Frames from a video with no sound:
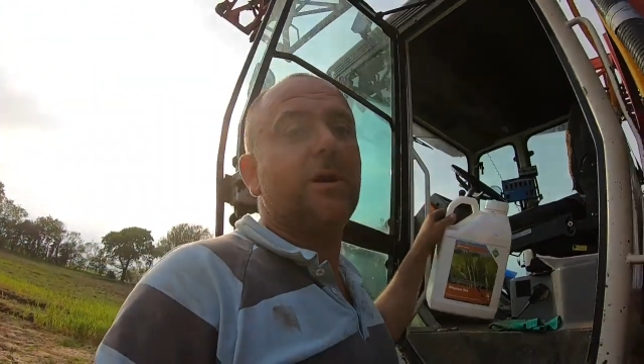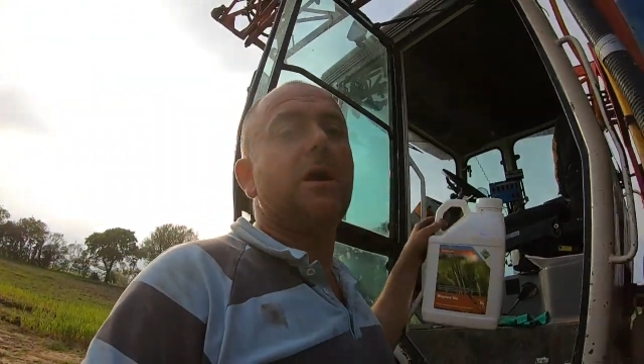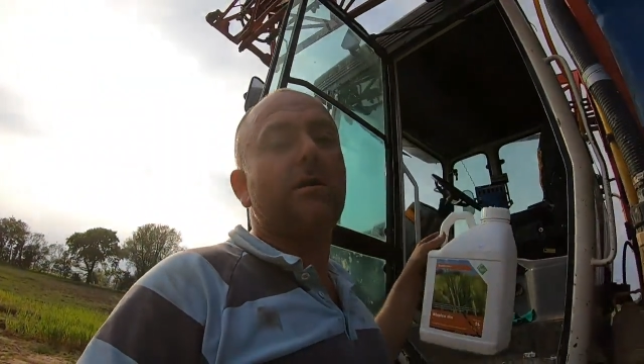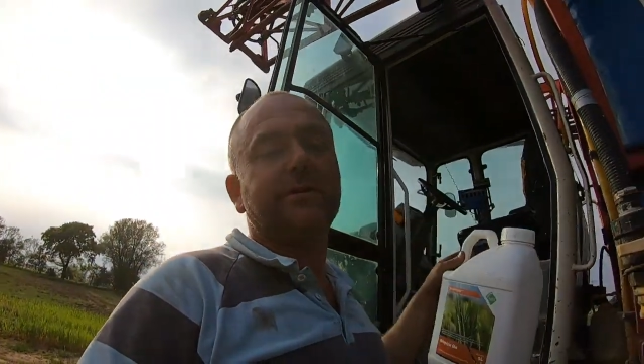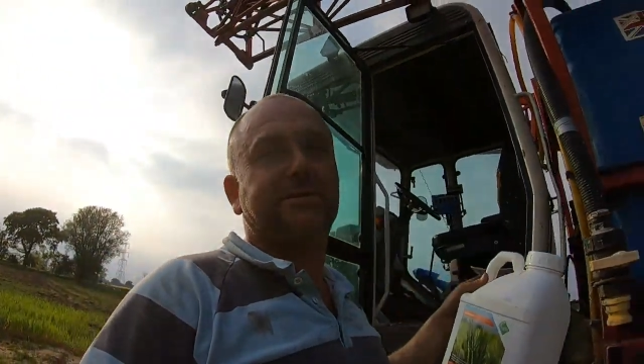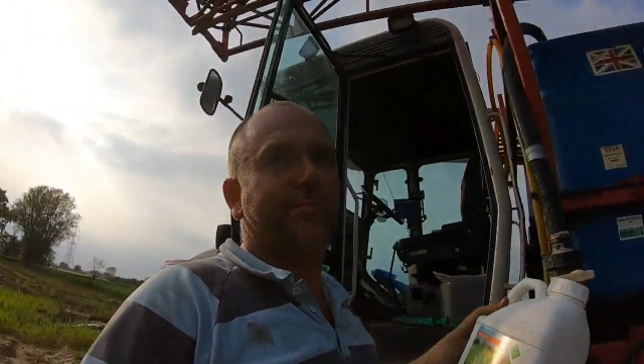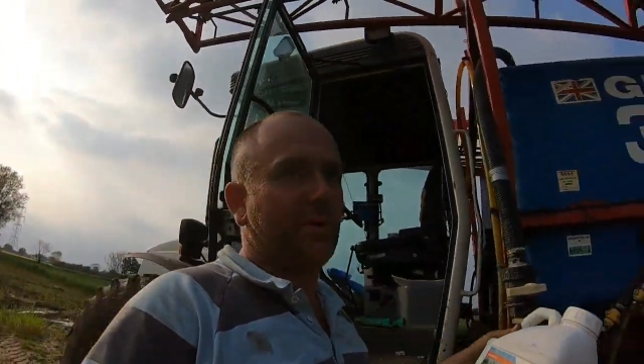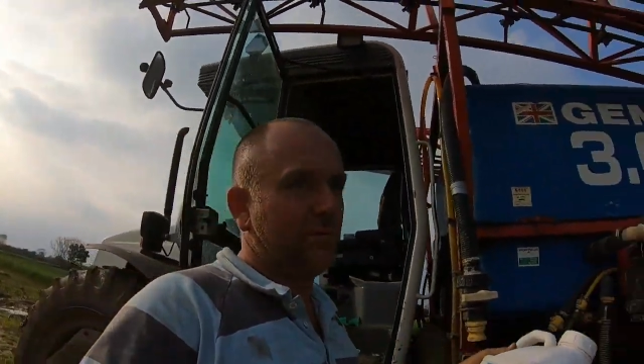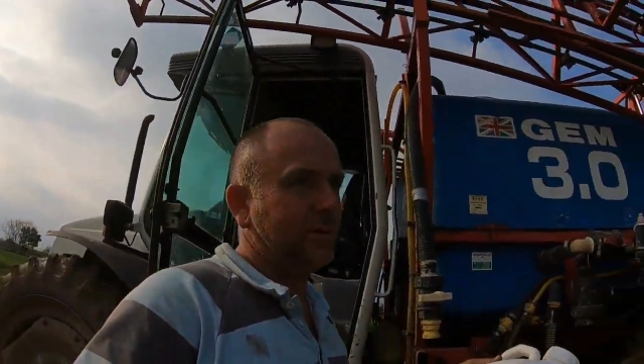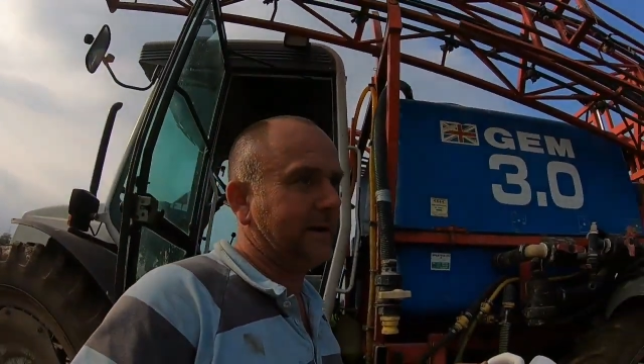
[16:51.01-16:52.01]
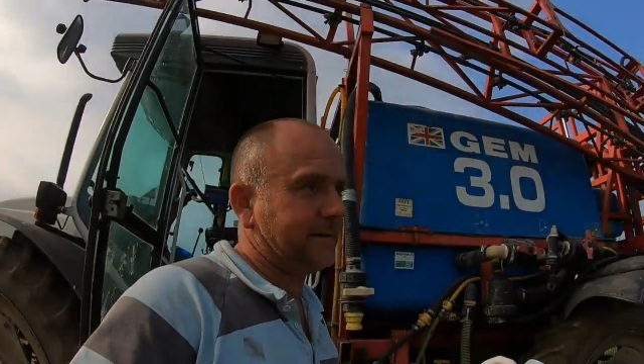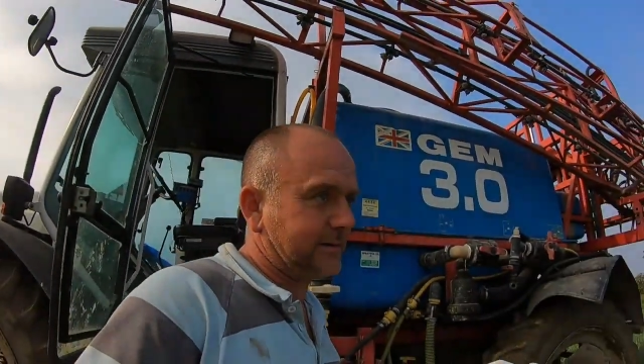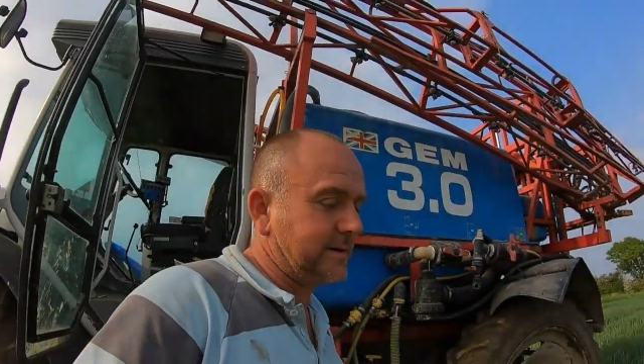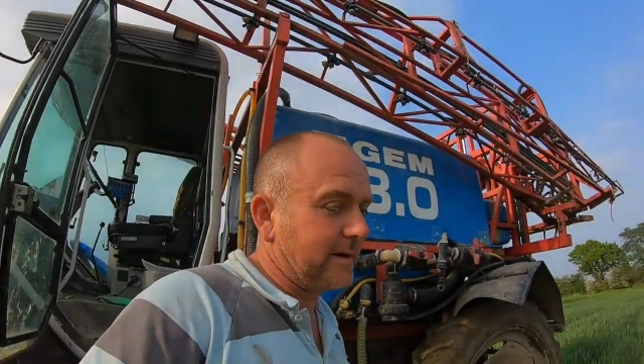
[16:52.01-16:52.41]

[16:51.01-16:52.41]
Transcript: We always put like